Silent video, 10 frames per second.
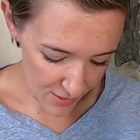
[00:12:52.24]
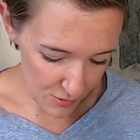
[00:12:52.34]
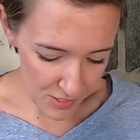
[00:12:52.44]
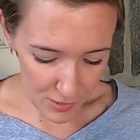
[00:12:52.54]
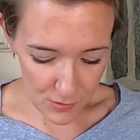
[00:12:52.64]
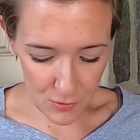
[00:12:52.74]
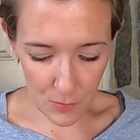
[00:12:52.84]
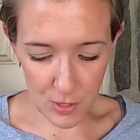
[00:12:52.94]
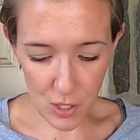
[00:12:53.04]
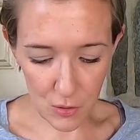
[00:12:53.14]
So thank you so
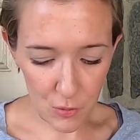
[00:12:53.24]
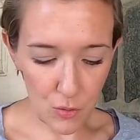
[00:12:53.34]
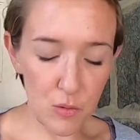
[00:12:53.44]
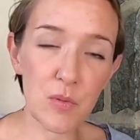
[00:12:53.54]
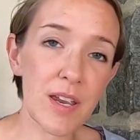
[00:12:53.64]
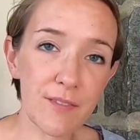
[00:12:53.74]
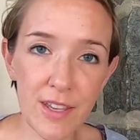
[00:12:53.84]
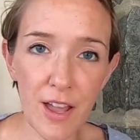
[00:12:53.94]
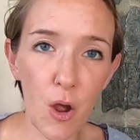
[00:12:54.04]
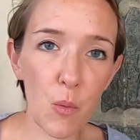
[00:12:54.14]
much, Uncle
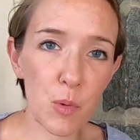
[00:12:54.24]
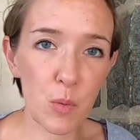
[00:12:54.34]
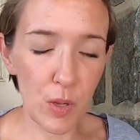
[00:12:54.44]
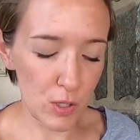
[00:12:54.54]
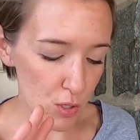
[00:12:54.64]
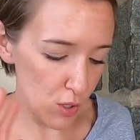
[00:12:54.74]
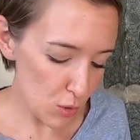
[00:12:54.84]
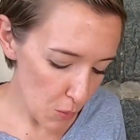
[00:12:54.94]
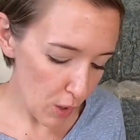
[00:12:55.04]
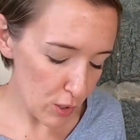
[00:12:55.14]
Gravy. I hope you and
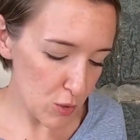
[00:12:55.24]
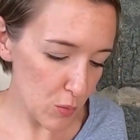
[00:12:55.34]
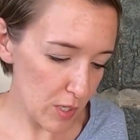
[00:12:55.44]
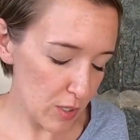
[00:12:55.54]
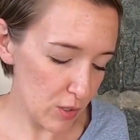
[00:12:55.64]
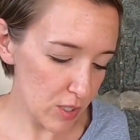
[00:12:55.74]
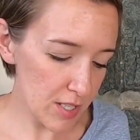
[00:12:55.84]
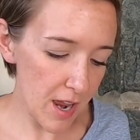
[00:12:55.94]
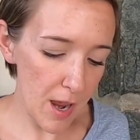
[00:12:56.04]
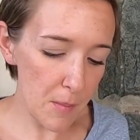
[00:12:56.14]
you are enjoying your
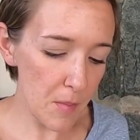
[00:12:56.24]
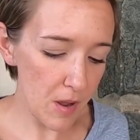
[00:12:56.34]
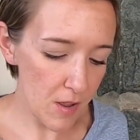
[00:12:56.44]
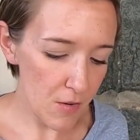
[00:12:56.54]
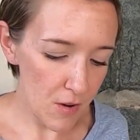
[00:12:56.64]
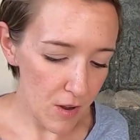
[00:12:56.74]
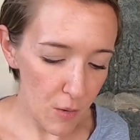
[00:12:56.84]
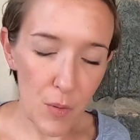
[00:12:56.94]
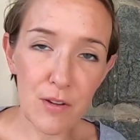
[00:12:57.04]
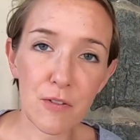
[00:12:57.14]
time
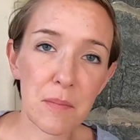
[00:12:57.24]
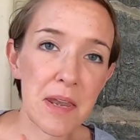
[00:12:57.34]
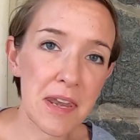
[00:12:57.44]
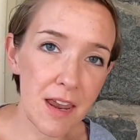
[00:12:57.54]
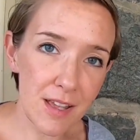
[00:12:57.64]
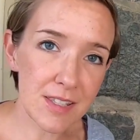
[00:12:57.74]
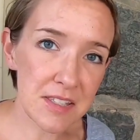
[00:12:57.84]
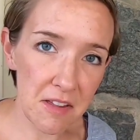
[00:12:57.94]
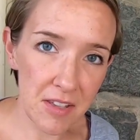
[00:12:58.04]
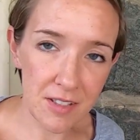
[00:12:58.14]
away from not
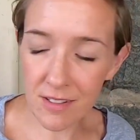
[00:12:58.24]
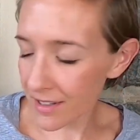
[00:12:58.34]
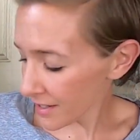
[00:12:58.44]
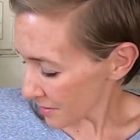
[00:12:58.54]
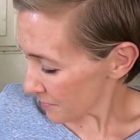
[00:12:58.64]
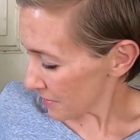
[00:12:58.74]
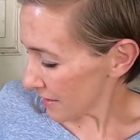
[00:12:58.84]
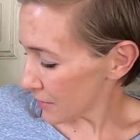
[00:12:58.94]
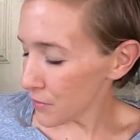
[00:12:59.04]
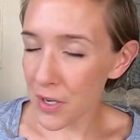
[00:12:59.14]
selling so
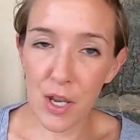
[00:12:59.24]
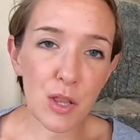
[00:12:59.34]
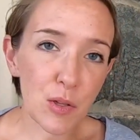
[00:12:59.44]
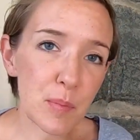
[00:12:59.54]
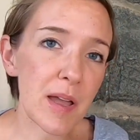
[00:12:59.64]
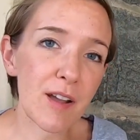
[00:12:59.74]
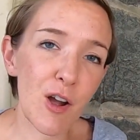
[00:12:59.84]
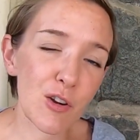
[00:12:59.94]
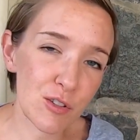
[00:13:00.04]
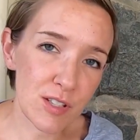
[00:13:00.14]
that you can look back
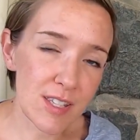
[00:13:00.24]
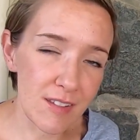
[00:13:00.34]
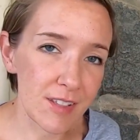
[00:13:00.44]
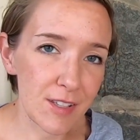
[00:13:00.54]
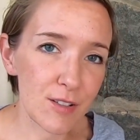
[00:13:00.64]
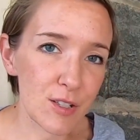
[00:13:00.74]
on your selling